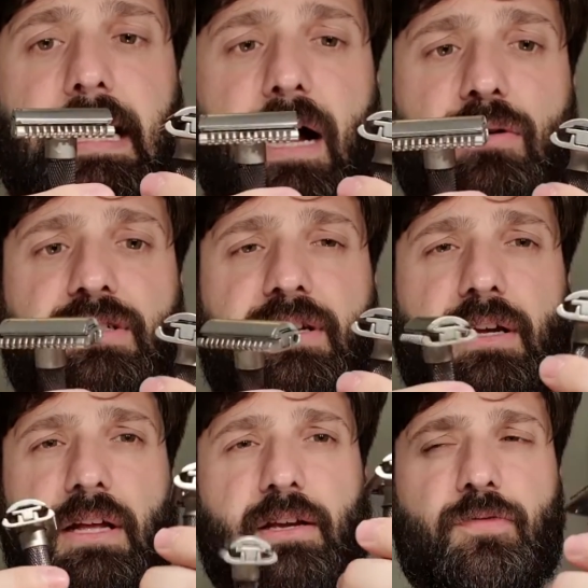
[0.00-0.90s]
I would say
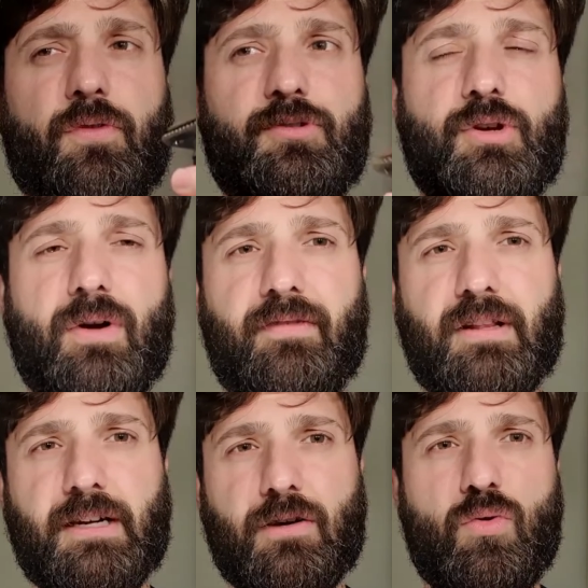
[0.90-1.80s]
like if you don't have
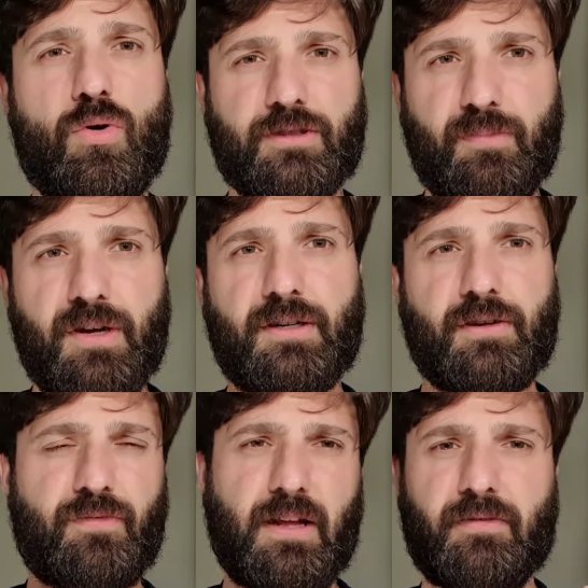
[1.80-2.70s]
like a coarse beard,
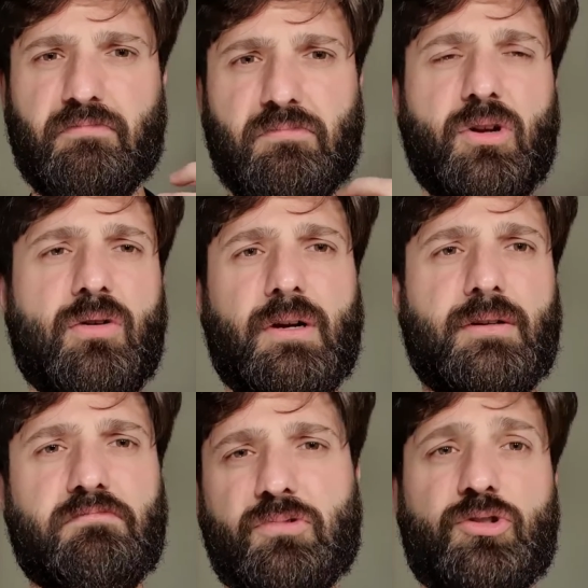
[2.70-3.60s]
if like
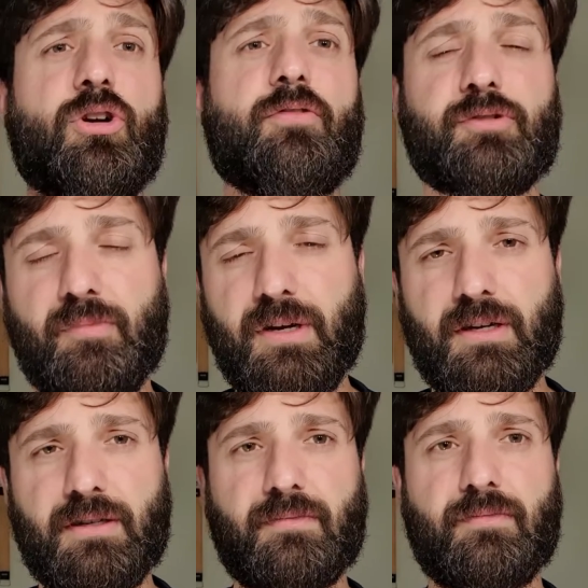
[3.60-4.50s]
a softer
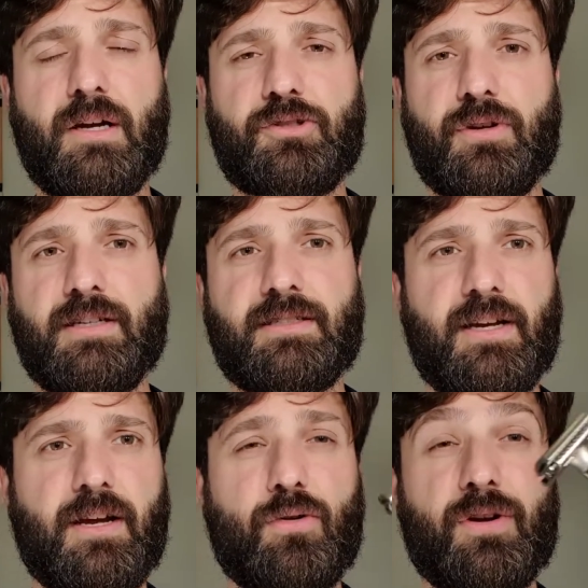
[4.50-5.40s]
beard, should I
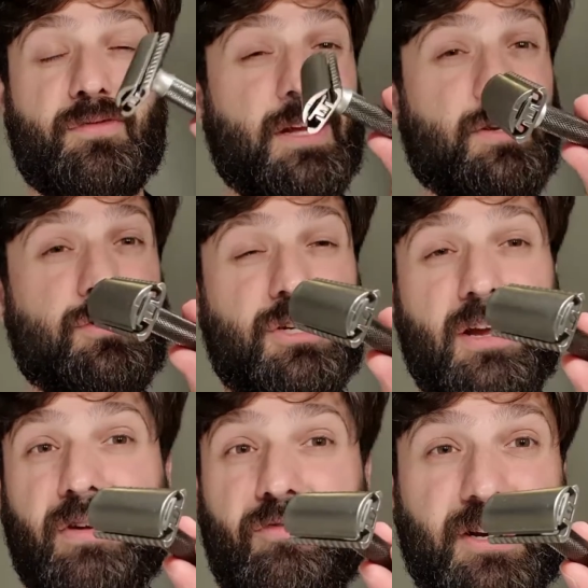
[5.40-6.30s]
say, or if like you
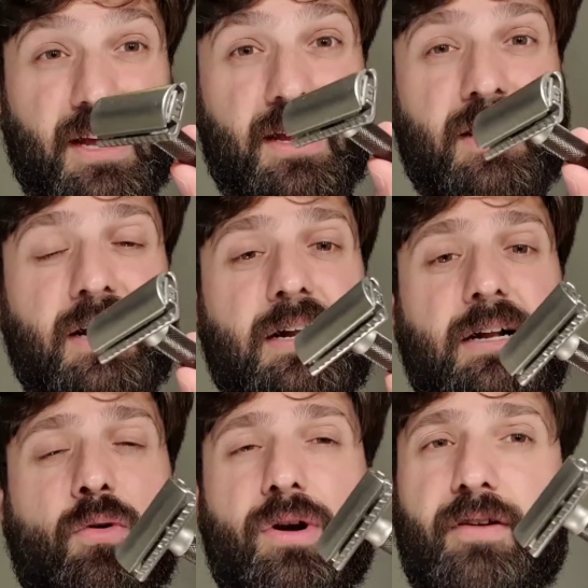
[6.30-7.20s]
shave every day
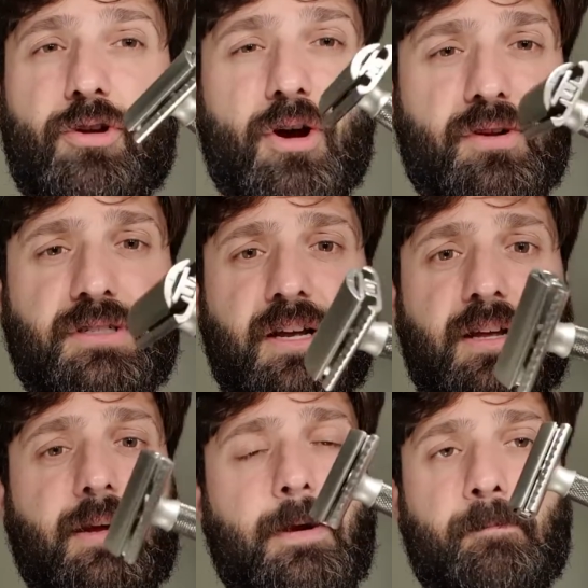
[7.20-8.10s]
or every other day,